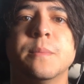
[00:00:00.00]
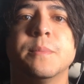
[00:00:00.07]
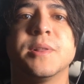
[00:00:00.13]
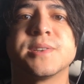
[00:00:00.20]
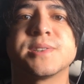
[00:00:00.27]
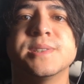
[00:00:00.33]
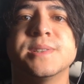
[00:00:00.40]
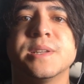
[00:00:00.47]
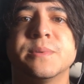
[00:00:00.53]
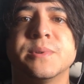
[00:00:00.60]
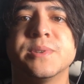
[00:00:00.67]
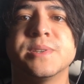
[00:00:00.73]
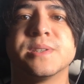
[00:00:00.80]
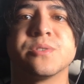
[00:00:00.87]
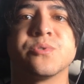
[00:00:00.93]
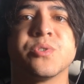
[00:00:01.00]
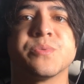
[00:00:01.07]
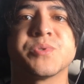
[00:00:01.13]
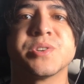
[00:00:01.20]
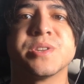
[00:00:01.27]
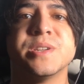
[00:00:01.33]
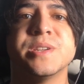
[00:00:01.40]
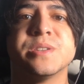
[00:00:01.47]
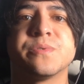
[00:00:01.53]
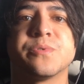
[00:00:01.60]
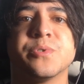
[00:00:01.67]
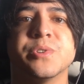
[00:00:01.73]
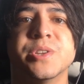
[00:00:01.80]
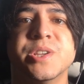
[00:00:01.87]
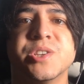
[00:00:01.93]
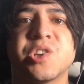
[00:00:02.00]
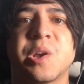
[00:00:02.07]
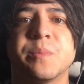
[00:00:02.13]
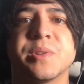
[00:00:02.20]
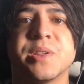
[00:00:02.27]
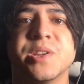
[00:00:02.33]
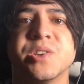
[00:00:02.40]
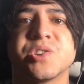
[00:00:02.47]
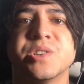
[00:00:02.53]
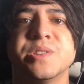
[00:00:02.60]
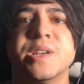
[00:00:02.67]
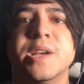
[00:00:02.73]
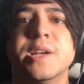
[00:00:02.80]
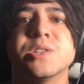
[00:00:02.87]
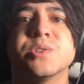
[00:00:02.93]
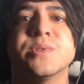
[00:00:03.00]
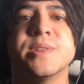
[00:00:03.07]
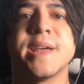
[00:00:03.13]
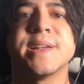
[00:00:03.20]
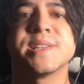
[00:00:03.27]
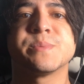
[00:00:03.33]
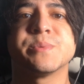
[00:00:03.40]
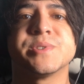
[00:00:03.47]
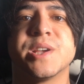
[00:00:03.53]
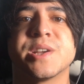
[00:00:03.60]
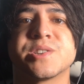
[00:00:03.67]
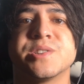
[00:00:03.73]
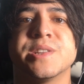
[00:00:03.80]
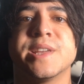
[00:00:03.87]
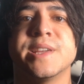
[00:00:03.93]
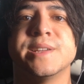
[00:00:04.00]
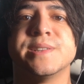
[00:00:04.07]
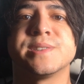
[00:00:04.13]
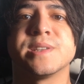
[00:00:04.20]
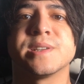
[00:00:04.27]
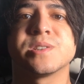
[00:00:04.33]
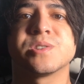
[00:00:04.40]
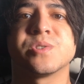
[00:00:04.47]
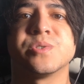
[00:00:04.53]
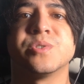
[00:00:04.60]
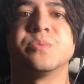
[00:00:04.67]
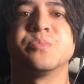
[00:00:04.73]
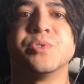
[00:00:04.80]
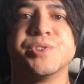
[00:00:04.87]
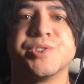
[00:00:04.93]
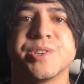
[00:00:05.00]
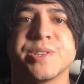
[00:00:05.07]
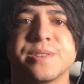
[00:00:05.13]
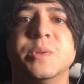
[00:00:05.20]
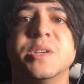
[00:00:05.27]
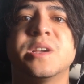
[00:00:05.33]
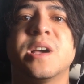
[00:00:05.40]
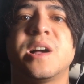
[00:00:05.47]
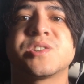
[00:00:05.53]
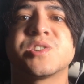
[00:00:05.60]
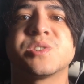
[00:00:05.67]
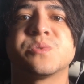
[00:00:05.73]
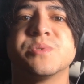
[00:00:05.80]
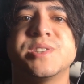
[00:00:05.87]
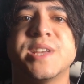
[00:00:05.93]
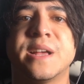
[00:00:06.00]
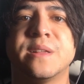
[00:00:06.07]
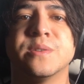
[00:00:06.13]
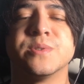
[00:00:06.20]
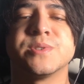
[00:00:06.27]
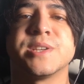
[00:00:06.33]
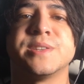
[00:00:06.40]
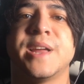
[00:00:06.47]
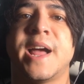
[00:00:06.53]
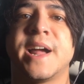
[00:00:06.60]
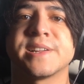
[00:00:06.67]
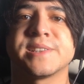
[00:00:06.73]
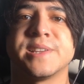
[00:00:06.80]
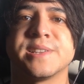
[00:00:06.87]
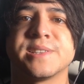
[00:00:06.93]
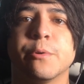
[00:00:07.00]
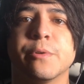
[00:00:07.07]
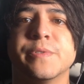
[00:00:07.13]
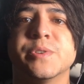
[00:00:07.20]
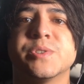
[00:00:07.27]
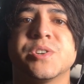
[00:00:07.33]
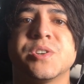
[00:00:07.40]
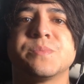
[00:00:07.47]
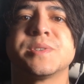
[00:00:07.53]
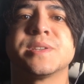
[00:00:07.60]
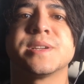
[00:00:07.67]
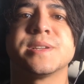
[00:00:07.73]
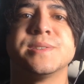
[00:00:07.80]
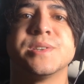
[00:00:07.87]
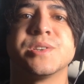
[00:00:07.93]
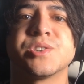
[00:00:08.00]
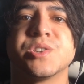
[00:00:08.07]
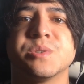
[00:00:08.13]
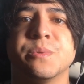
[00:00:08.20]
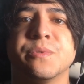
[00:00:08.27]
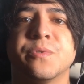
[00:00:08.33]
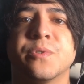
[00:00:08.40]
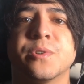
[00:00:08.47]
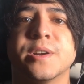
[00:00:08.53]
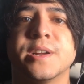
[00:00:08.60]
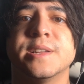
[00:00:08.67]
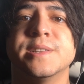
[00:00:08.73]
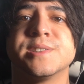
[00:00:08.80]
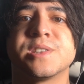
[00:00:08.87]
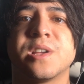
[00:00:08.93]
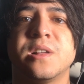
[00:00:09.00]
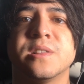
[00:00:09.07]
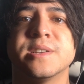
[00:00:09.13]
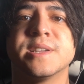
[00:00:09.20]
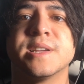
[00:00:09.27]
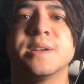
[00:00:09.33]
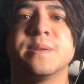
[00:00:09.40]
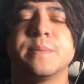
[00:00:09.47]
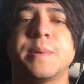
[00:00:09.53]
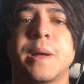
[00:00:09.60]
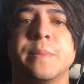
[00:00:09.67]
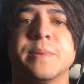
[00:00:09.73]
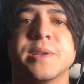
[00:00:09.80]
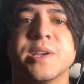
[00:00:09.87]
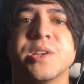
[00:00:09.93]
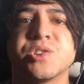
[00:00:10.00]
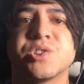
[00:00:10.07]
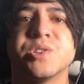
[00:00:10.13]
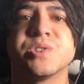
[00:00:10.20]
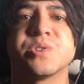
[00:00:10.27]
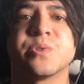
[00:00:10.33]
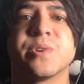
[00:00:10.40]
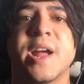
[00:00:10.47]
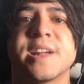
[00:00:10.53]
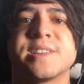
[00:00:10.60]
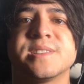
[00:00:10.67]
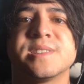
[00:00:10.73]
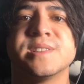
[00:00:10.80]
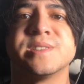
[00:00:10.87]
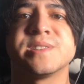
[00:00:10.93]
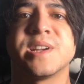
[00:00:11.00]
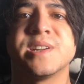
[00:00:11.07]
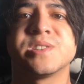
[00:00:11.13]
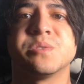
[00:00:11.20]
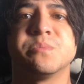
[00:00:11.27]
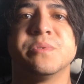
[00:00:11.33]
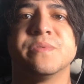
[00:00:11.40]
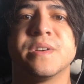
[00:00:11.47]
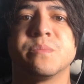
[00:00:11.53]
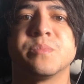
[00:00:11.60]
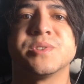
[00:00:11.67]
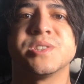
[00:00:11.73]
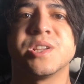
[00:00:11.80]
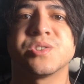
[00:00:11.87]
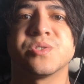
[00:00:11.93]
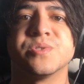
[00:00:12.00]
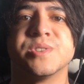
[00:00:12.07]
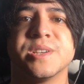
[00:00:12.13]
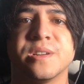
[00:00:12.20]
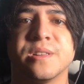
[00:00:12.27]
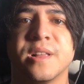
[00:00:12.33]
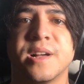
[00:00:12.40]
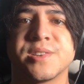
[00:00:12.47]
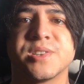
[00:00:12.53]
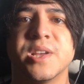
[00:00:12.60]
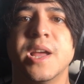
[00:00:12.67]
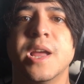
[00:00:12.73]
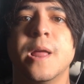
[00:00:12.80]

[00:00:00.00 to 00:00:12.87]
Plus, enable these encryption keys for each application to enhance protection against external breaches. Be cautious with downloads and access. Review terms and conditions before installing uh, applications or accessing sites to prevent potential data loss.